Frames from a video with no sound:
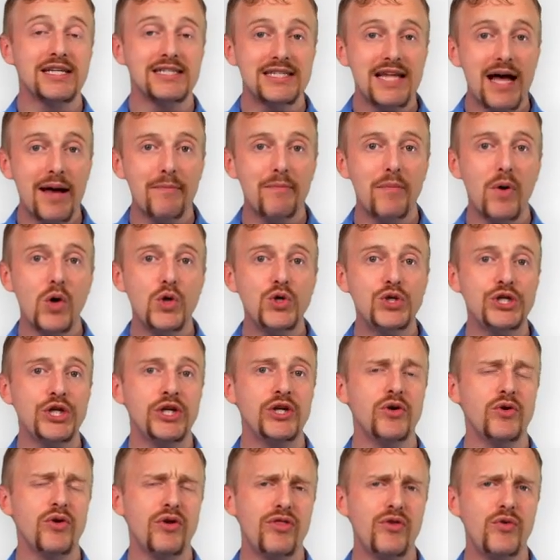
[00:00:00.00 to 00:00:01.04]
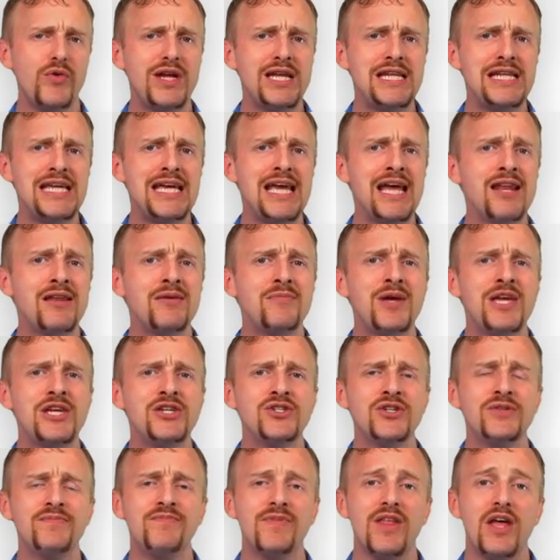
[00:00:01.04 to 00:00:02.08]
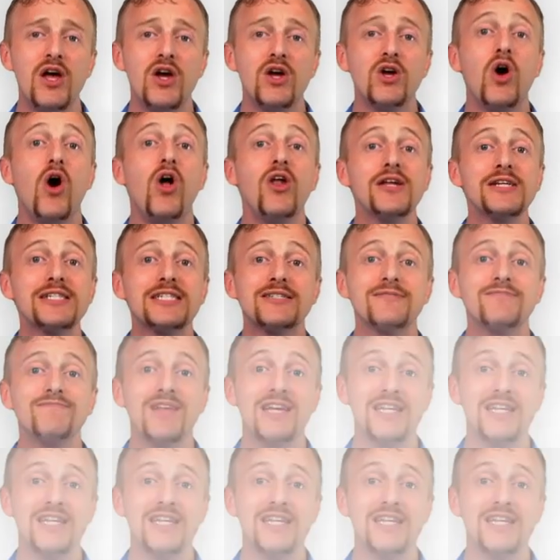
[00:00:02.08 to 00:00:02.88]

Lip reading: like stop motion or 3D animation, call us